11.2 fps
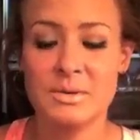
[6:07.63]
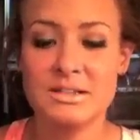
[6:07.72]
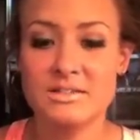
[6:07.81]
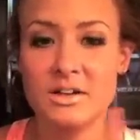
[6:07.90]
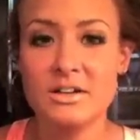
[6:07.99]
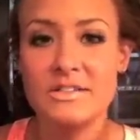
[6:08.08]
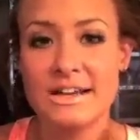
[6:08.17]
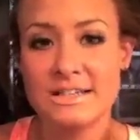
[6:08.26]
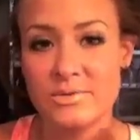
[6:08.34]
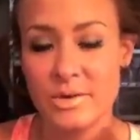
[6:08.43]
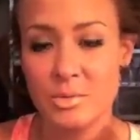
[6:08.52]
I started
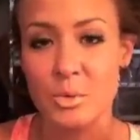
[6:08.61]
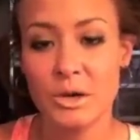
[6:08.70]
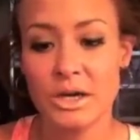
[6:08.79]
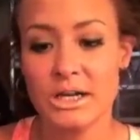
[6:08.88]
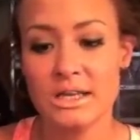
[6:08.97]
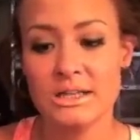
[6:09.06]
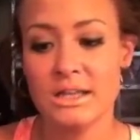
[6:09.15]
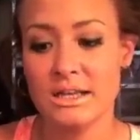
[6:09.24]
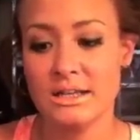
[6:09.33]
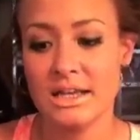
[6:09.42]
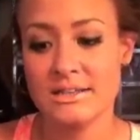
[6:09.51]
last February, and
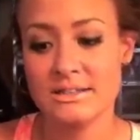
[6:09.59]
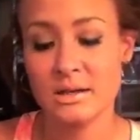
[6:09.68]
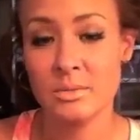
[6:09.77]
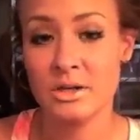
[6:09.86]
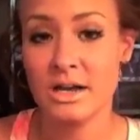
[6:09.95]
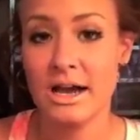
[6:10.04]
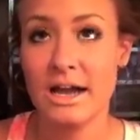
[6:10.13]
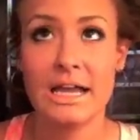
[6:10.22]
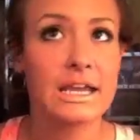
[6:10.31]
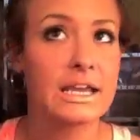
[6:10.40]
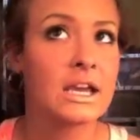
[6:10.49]
then last summer
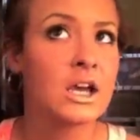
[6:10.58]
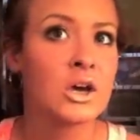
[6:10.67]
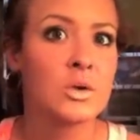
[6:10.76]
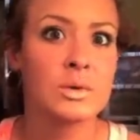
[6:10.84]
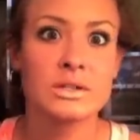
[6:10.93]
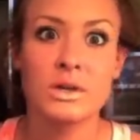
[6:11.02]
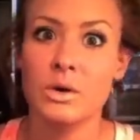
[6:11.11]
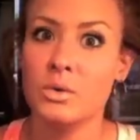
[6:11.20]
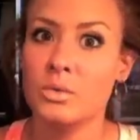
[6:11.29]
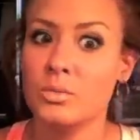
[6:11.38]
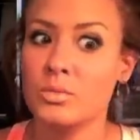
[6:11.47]
I would
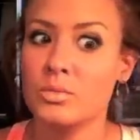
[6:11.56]
go